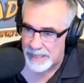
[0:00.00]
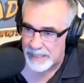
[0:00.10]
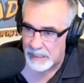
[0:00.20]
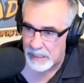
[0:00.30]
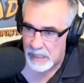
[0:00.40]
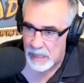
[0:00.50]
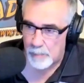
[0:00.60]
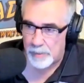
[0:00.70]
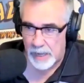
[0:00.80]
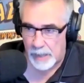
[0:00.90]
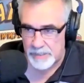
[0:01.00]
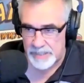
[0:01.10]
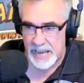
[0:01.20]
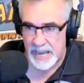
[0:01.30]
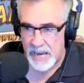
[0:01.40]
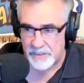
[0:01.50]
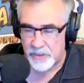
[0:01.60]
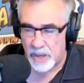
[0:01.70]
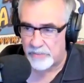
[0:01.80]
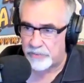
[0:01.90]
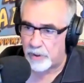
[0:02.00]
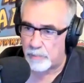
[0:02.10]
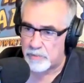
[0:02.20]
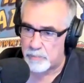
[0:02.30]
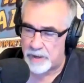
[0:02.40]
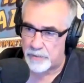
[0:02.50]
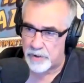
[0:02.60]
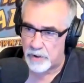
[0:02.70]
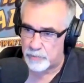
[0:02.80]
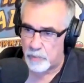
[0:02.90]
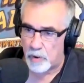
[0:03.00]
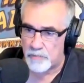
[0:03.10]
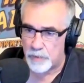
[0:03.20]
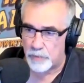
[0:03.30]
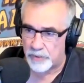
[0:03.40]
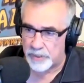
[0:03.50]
by it, but I mean, the AI has gotten so much better in our smartphones.